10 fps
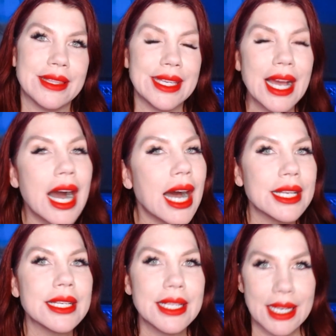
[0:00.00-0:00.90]
the
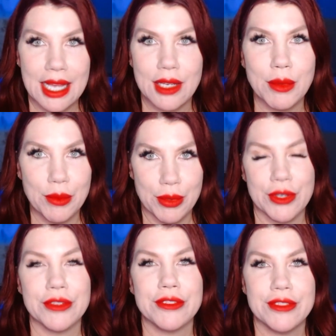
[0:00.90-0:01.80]
undeniable
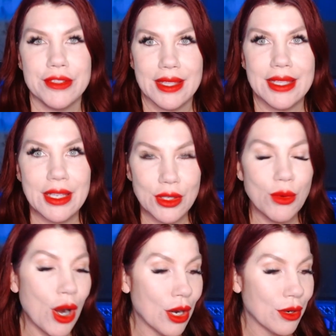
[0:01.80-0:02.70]
proof that you
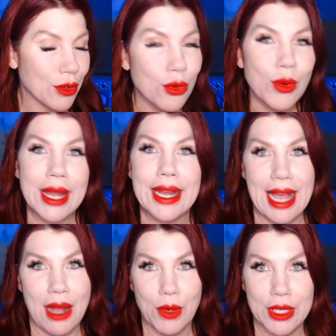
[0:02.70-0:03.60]
are great
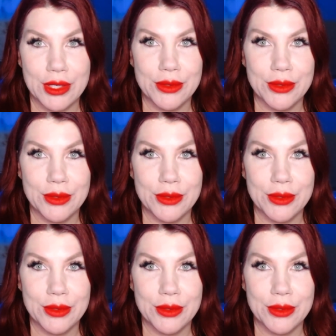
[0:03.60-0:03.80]
at what you